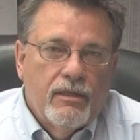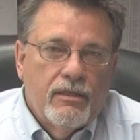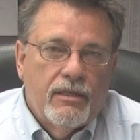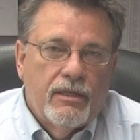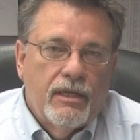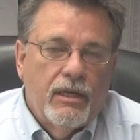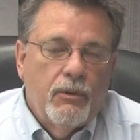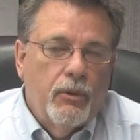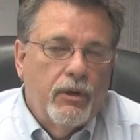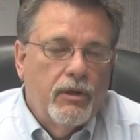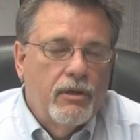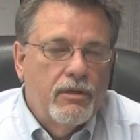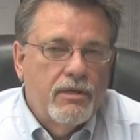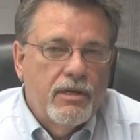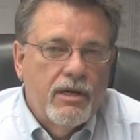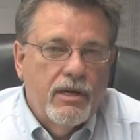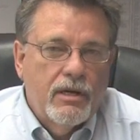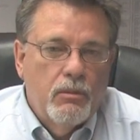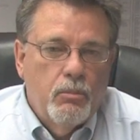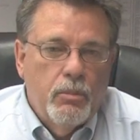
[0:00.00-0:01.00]
Today we're going to
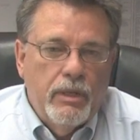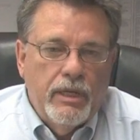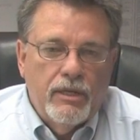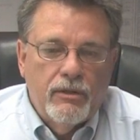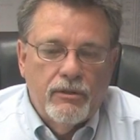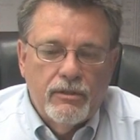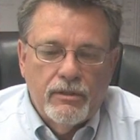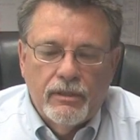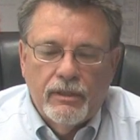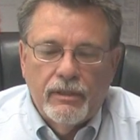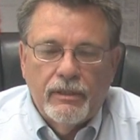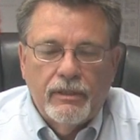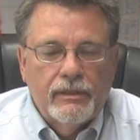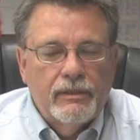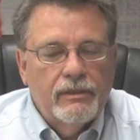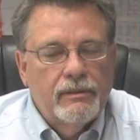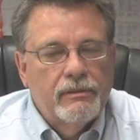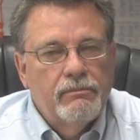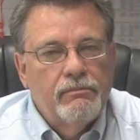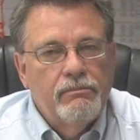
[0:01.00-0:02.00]
talk about
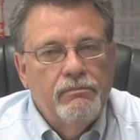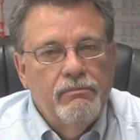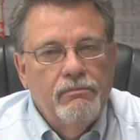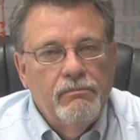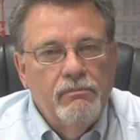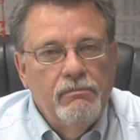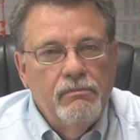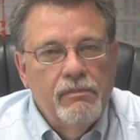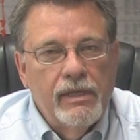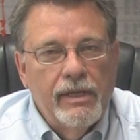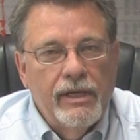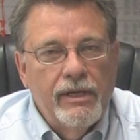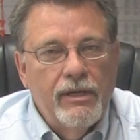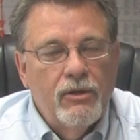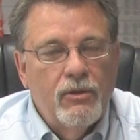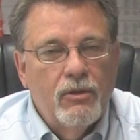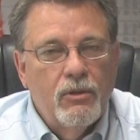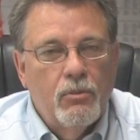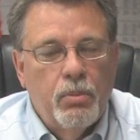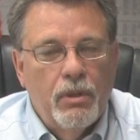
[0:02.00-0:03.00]
uh,
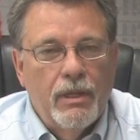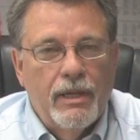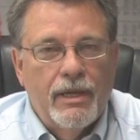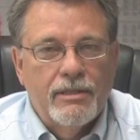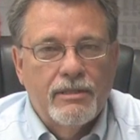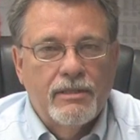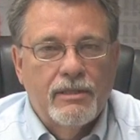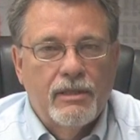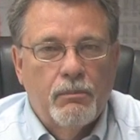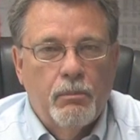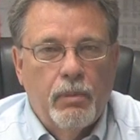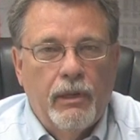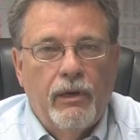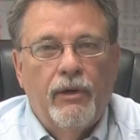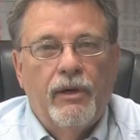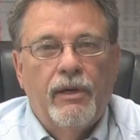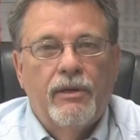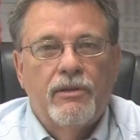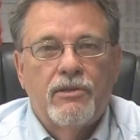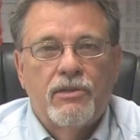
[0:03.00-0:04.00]
how do plastic
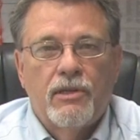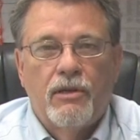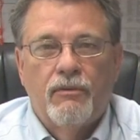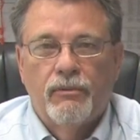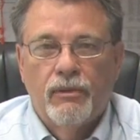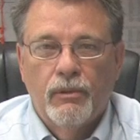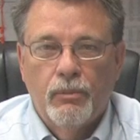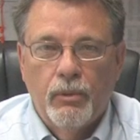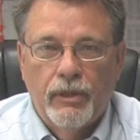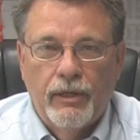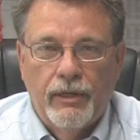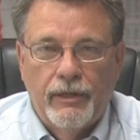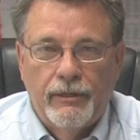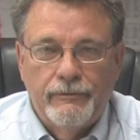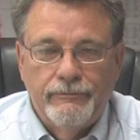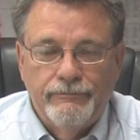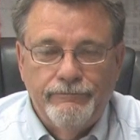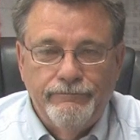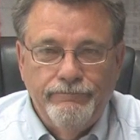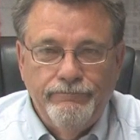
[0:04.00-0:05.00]
bearings self-lubricate?